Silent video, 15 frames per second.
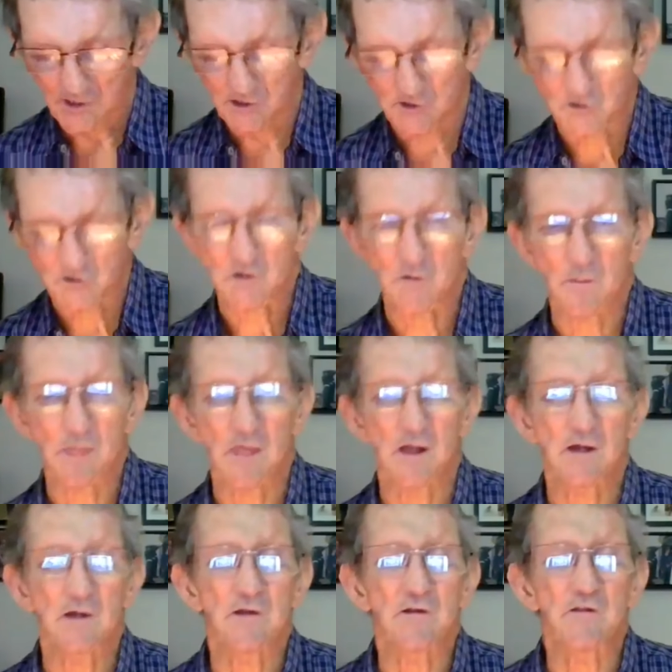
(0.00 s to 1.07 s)
is
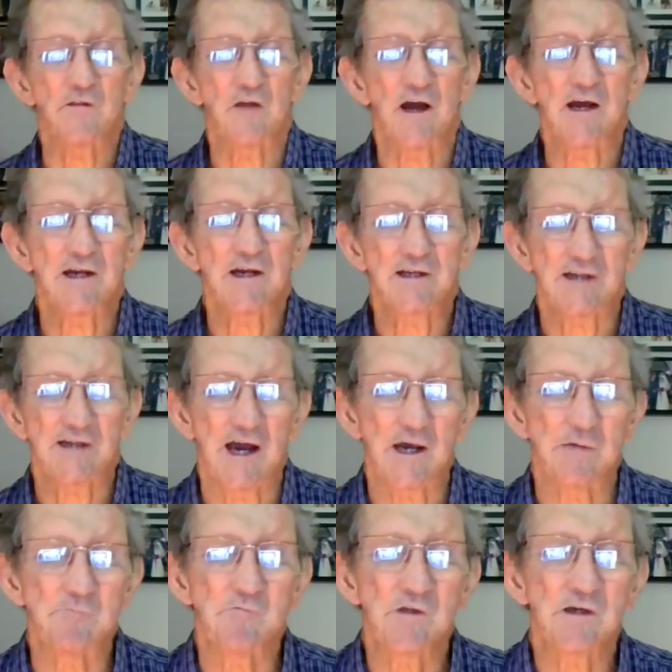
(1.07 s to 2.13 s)
they
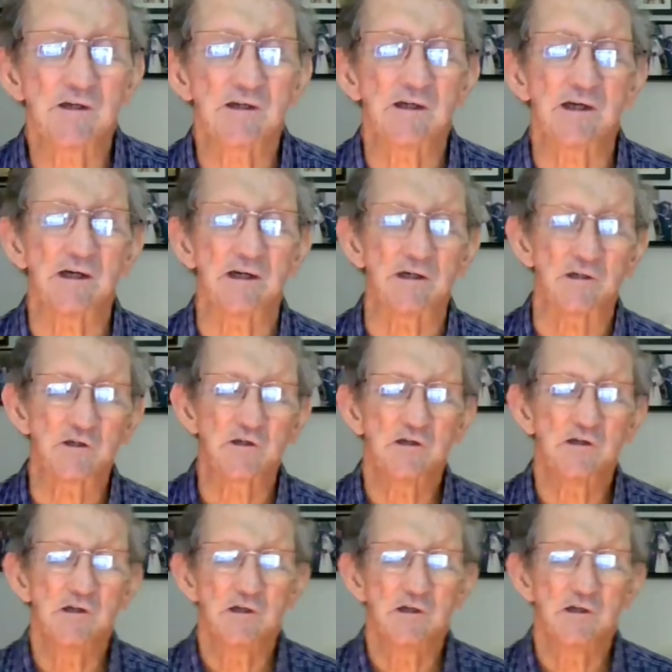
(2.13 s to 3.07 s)
came and